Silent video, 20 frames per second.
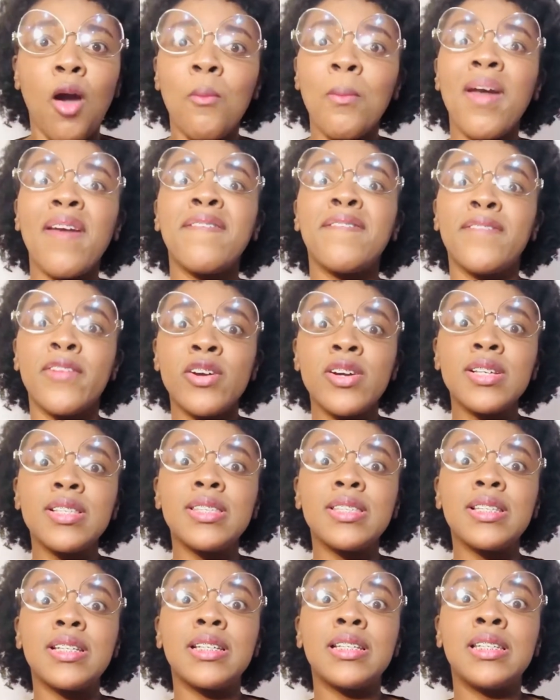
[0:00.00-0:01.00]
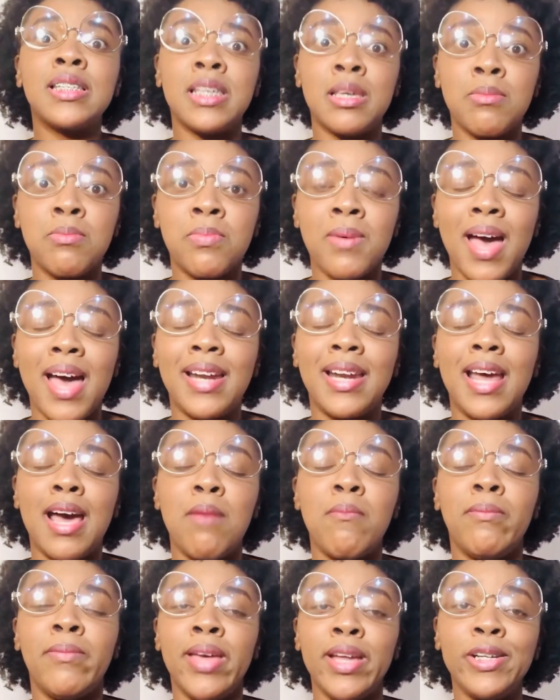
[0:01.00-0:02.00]
my first tip, and I
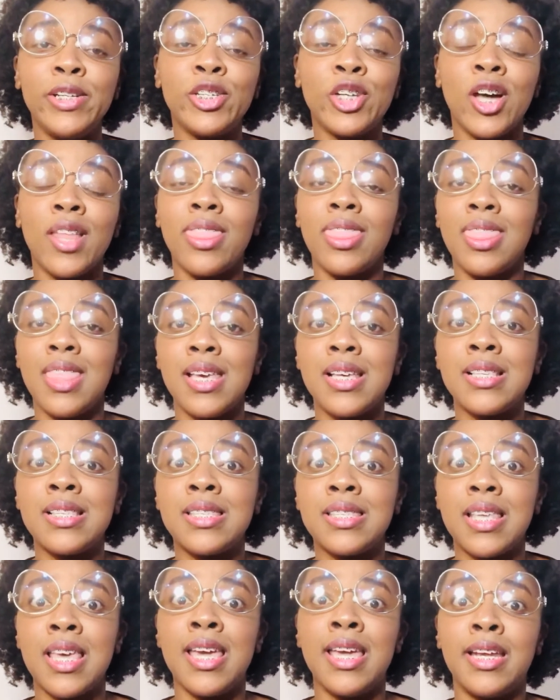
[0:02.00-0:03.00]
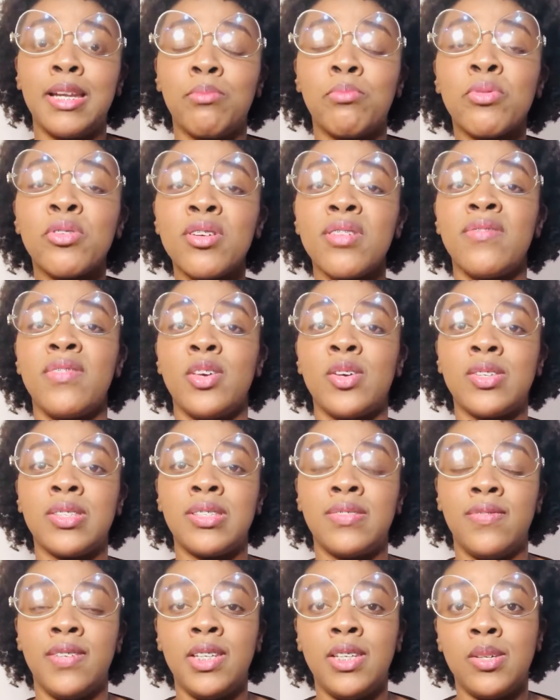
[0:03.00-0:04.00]
mentioned this in previous
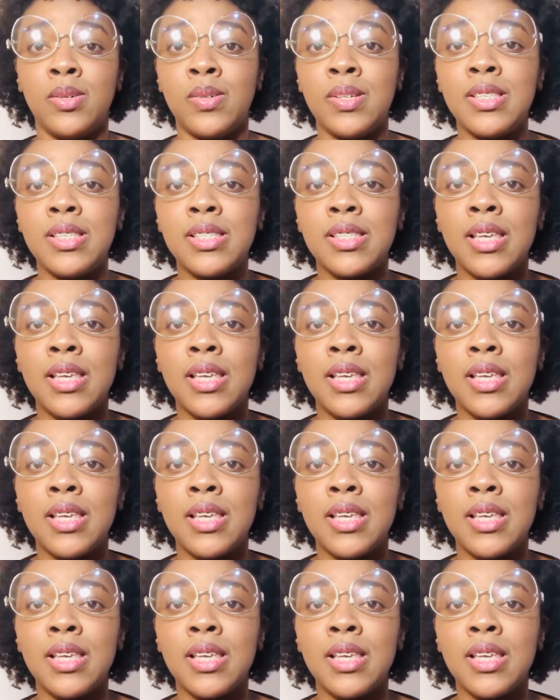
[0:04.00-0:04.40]
videos,